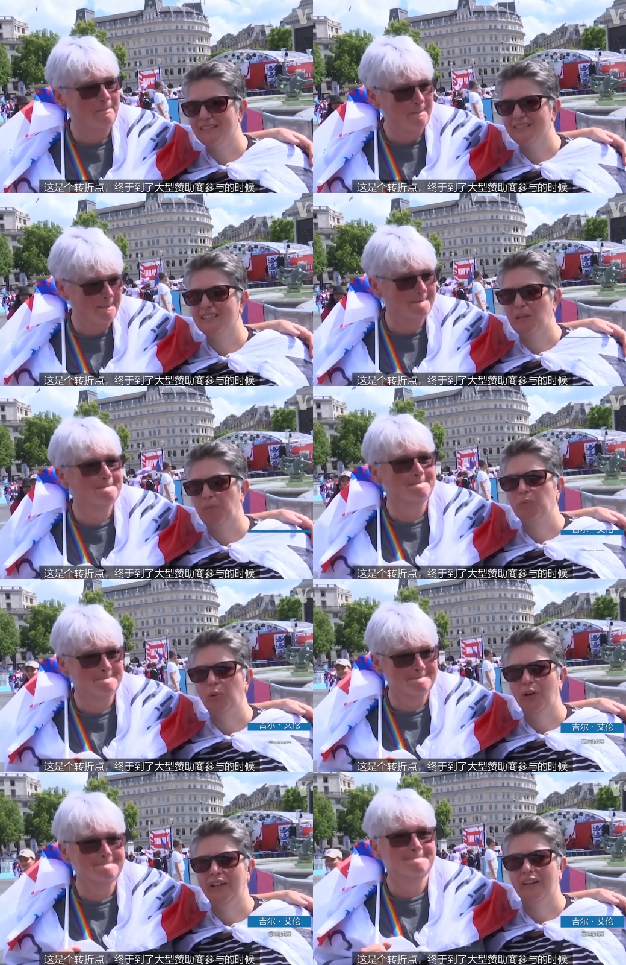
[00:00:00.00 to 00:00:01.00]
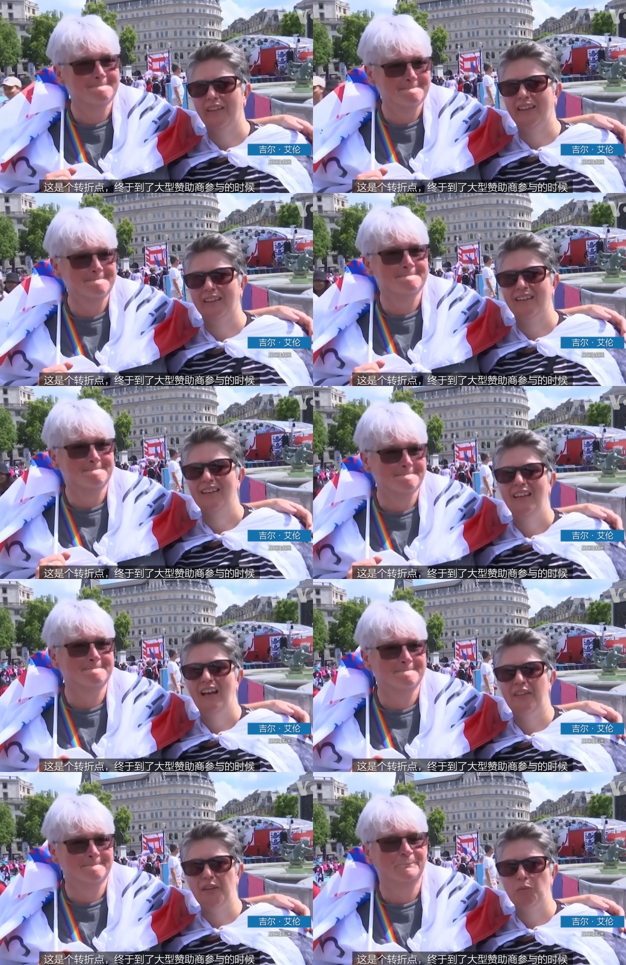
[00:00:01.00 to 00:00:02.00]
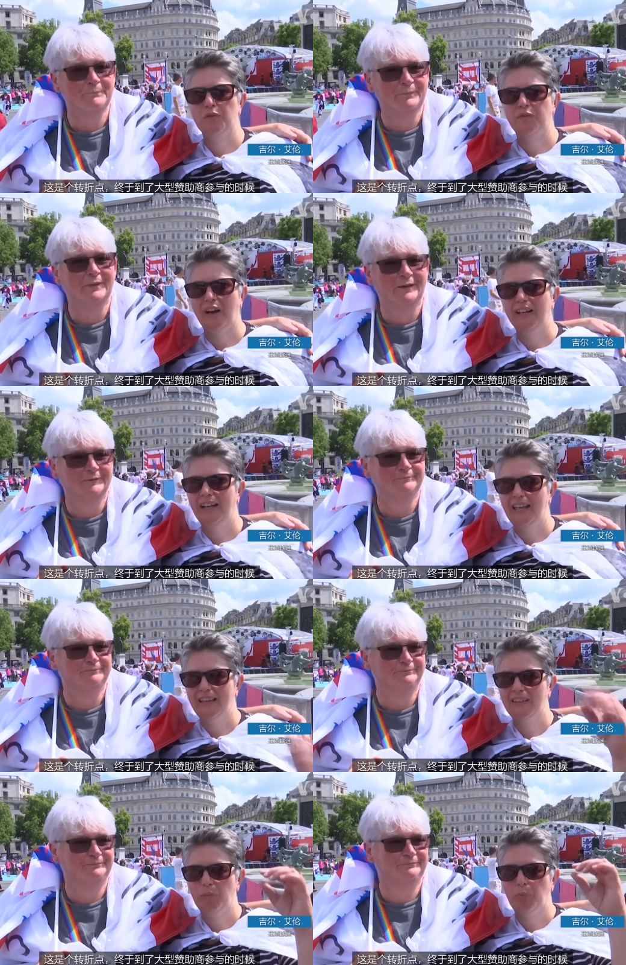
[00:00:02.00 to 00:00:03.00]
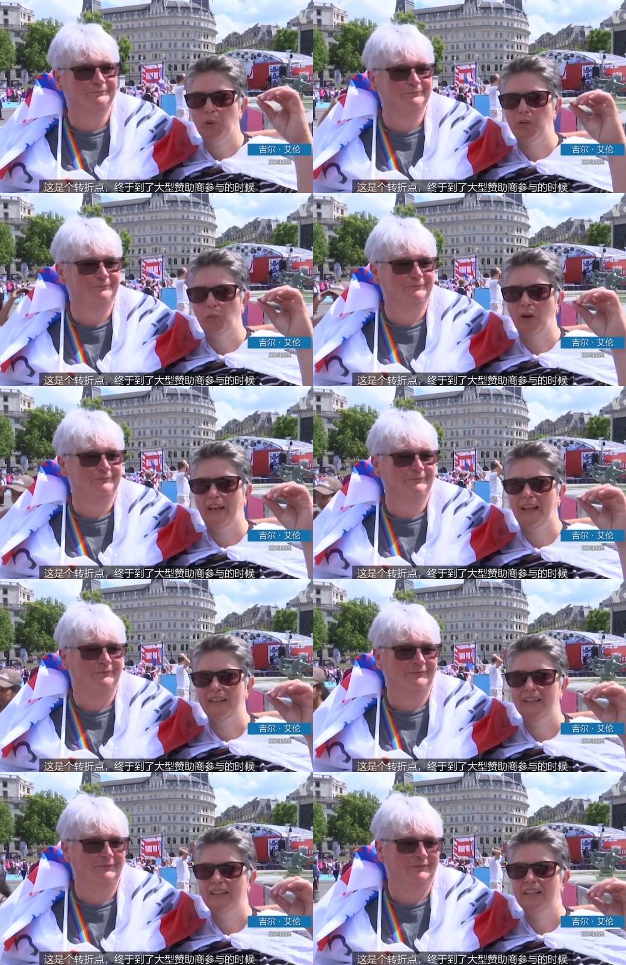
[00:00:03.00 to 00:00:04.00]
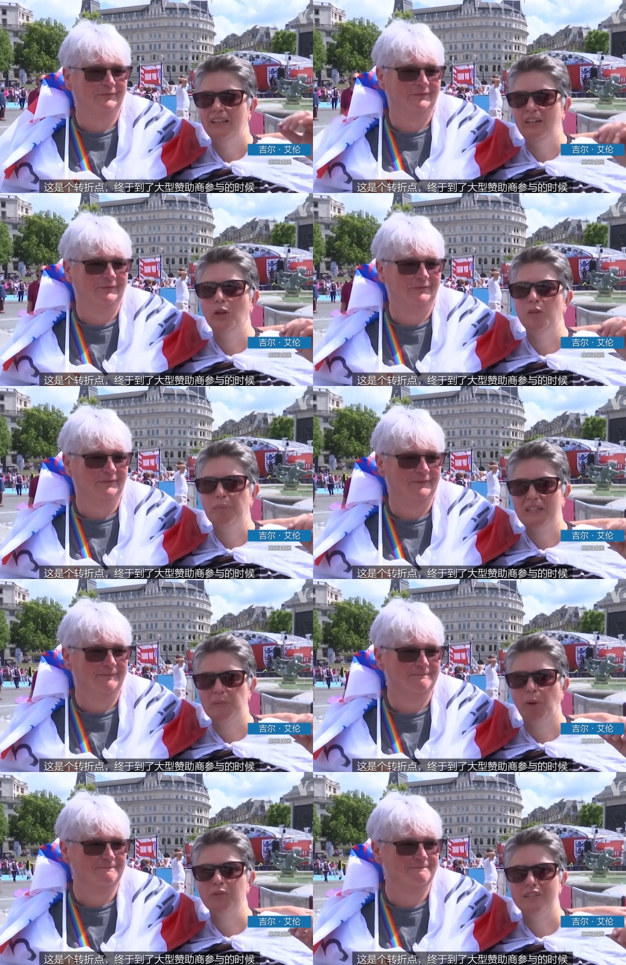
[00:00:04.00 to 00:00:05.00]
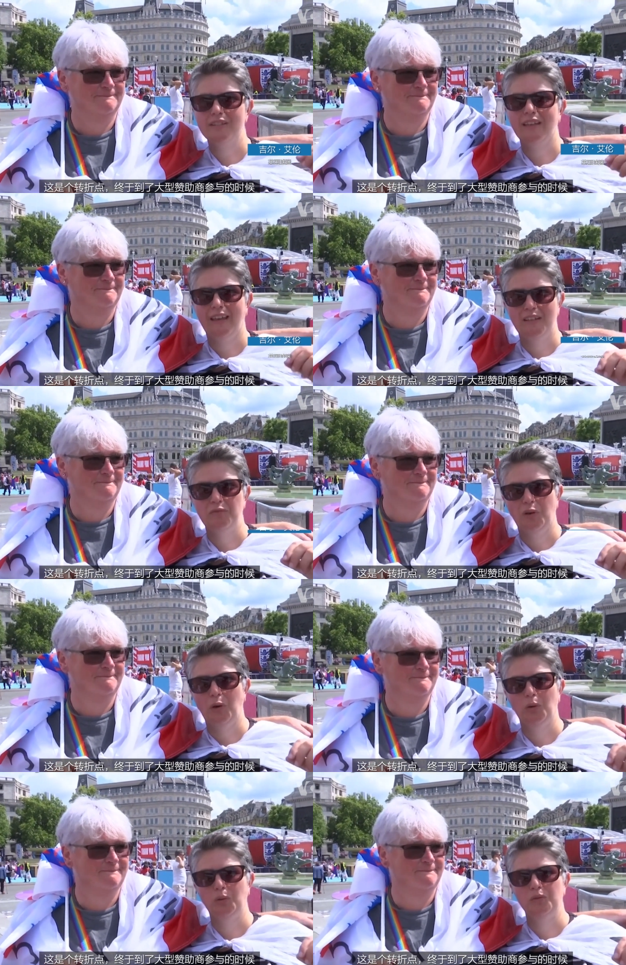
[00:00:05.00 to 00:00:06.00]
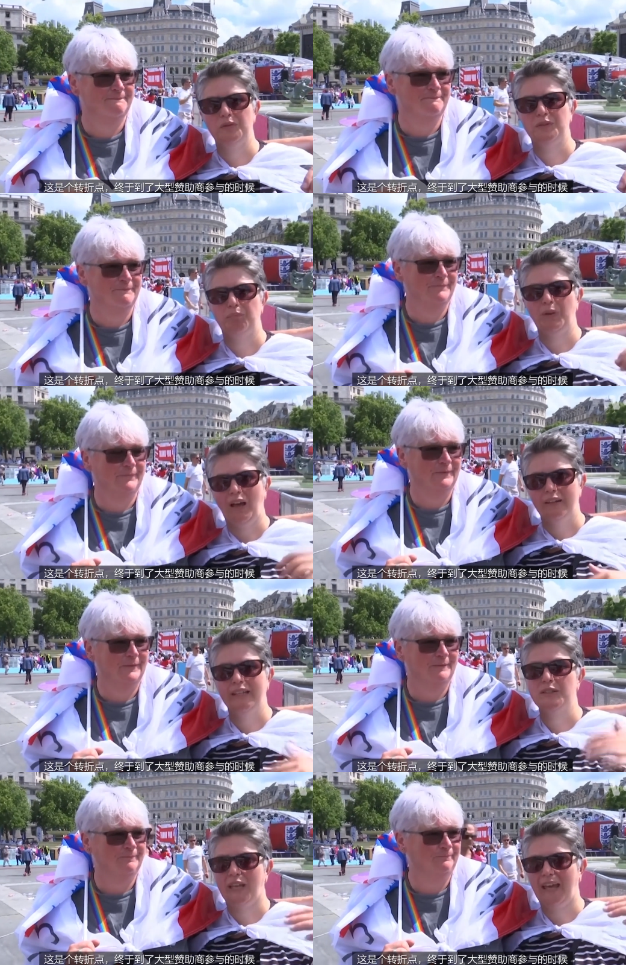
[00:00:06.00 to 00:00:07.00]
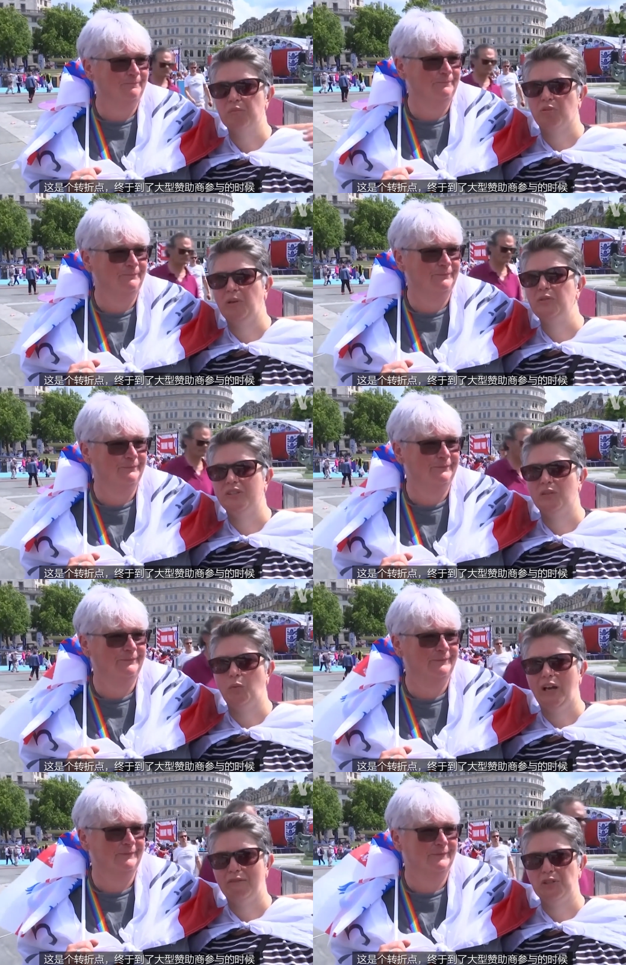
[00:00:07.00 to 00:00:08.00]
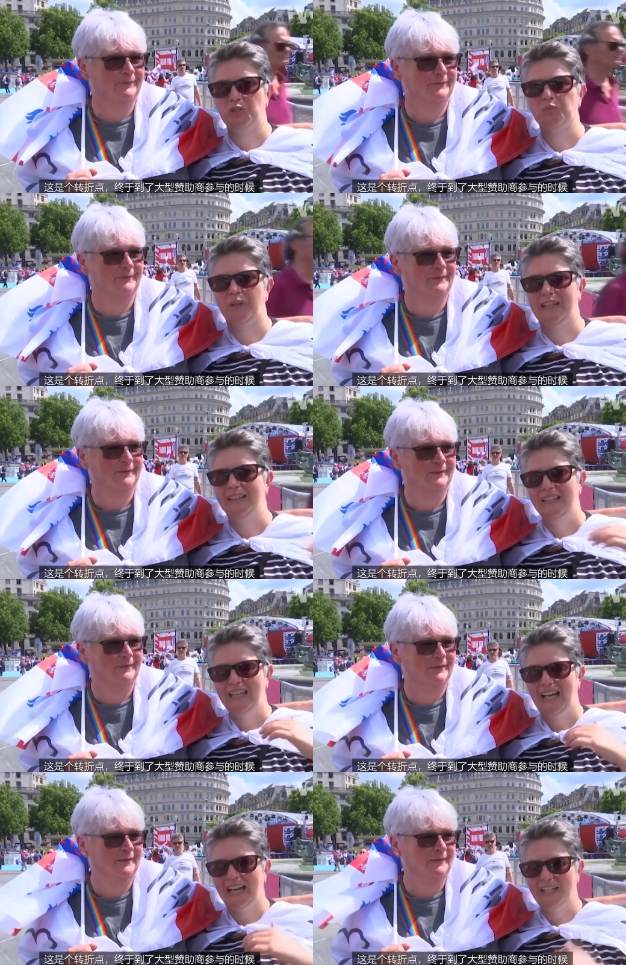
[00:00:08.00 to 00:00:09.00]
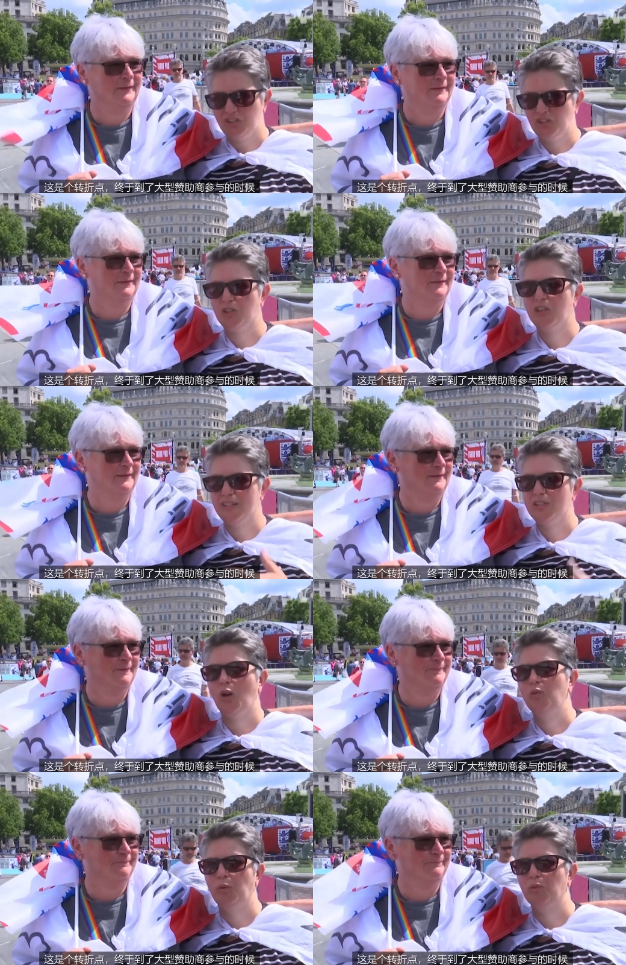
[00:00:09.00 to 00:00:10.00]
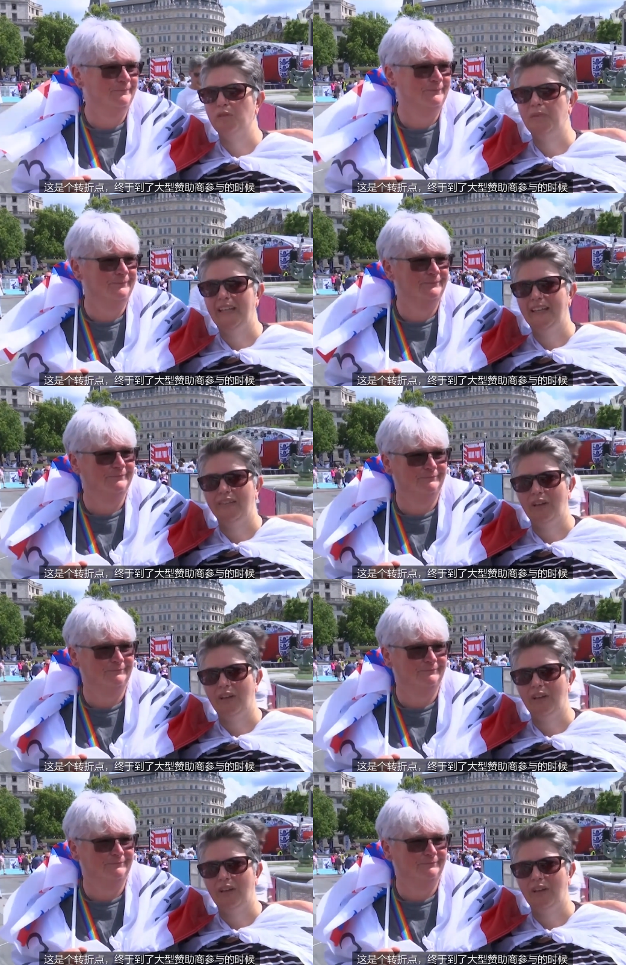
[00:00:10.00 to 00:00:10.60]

Speaker 1: is the tipping point I think. I think we finally hit that point where you know the big sponsors are getting involved and it's getting promoted where it should be and it's just going to snowball from here